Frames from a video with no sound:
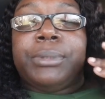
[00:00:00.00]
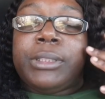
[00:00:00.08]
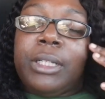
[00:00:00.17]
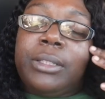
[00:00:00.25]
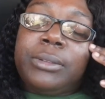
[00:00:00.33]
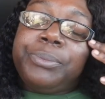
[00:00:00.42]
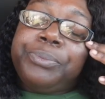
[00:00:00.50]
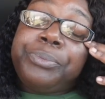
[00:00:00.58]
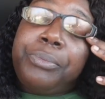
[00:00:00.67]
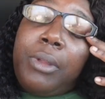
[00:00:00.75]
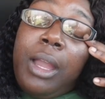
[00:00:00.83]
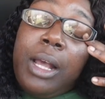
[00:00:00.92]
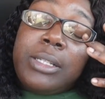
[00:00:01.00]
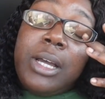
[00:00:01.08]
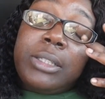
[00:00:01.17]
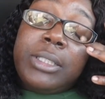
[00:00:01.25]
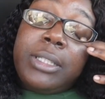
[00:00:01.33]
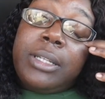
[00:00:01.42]
So I
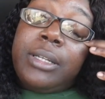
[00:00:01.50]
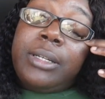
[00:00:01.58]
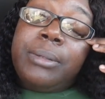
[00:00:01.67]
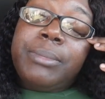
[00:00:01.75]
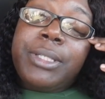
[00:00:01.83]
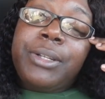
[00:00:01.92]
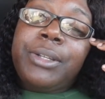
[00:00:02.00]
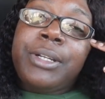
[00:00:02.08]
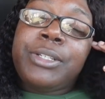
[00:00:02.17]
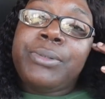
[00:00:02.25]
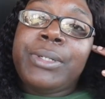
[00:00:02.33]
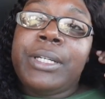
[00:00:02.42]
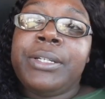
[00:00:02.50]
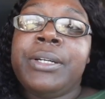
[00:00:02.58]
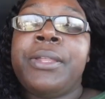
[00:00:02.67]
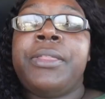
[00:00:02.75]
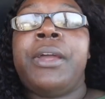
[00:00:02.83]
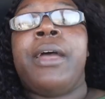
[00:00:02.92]
talked to them. So they're doing
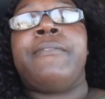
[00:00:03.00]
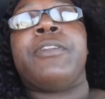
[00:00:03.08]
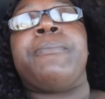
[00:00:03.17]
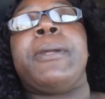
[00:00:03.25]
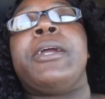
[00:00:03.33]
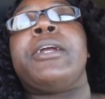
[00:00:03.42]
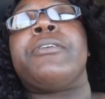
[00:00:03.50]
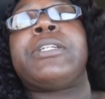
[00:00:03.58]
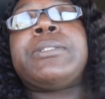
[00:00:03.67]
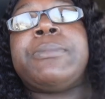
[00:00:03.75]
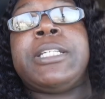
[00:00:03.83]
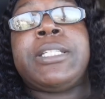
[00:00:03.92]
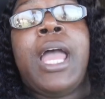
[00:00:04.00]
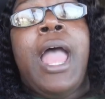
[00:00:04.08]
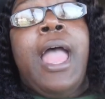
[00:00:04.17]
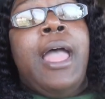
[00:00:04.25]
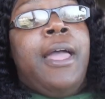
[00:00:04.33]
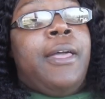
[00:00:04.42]
good. They're having a Merry Christmas.
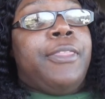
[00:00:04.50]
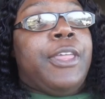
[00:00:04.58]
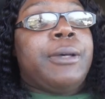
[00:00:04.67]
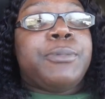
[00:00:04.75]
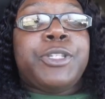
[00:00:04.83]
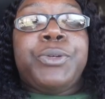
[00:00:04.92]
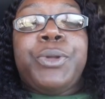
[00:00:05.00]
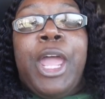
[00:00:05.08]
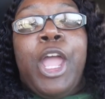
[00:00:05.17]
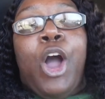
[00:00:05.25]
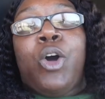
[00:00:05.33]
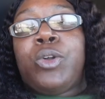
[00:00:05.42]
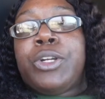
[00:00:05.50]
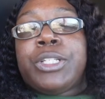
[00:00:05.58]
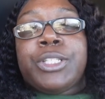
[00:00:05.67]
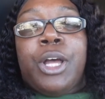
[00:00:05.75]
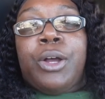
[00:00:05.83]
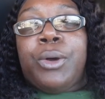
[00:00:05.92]
Them two, they older,
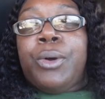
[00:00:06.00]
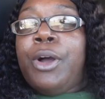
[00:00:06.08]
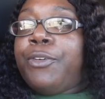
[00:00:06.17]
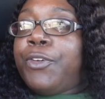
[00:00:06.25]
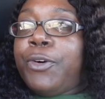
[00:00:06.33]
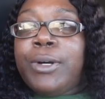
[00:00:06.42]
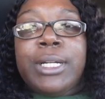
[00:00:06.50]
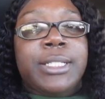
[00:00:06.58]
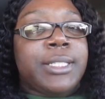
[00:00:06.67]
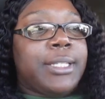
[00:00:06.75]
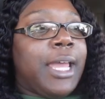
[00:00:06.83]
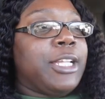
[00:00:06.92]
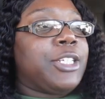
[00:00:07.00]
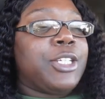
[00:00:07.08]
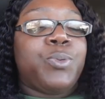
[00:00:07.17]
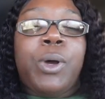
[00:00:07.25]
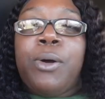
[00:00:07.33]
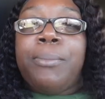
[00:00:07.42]
so of course they
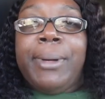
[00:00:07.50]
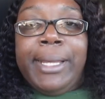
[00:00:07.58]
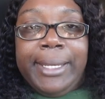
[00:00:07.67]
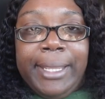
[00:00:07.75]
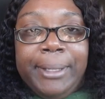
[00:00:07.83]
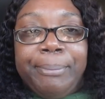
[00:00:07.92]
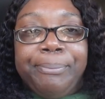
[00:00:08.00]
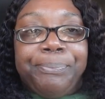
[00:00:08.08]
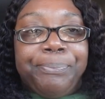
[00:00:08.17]
just want money.